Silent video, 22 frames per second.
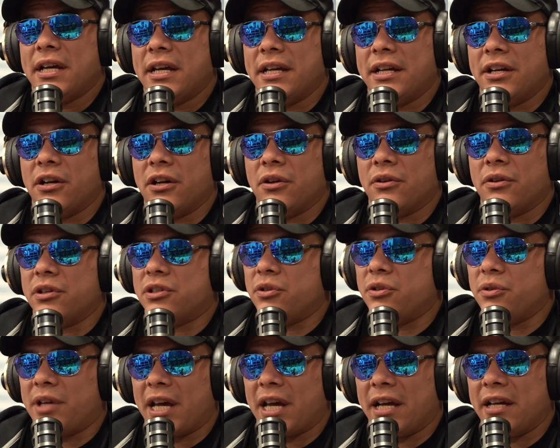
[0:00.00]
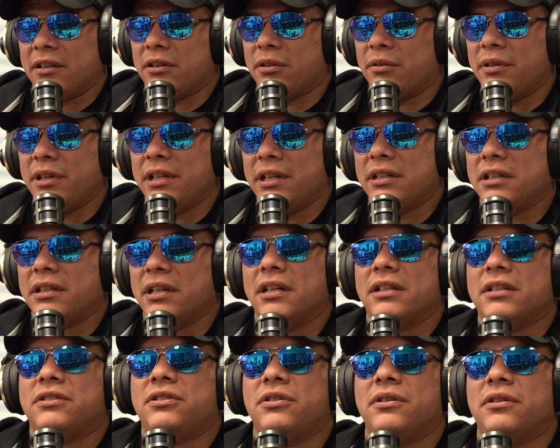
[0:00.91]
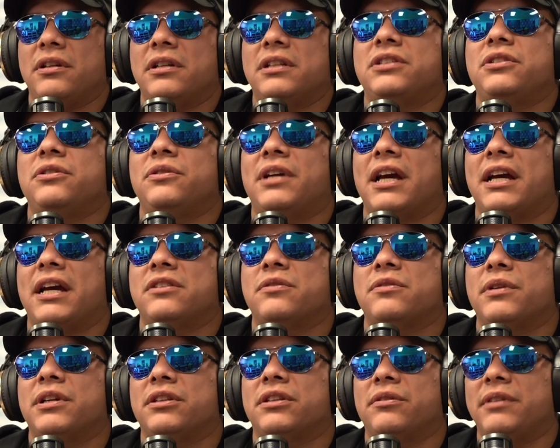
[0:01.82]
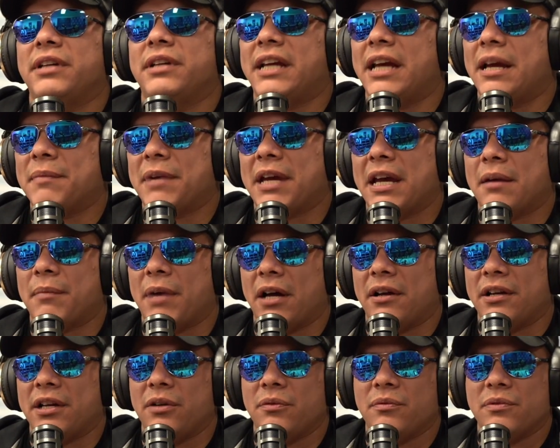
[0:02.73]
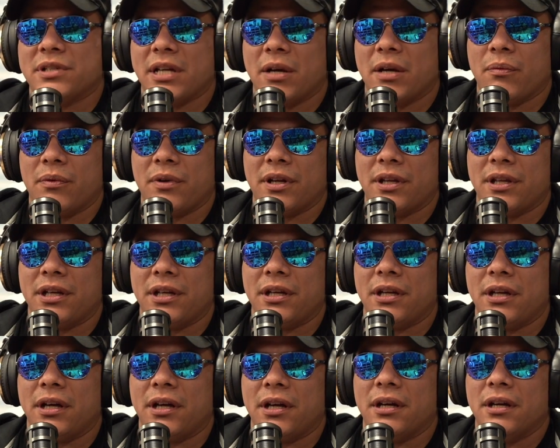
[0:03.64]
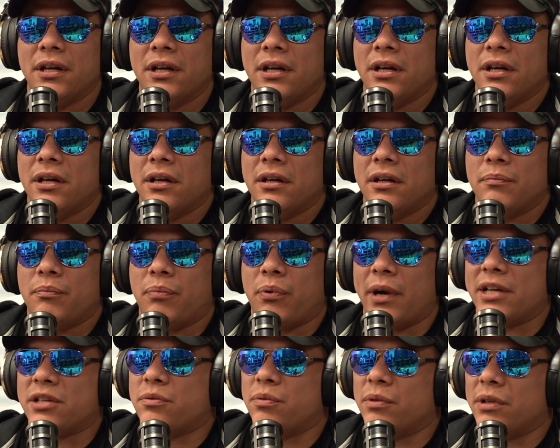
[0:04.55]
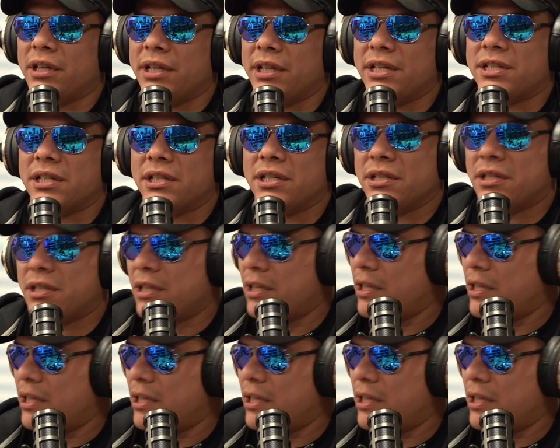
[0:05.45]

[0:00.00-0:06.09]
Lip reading: And, the 2K23 game came out, and he was at one of the press releases.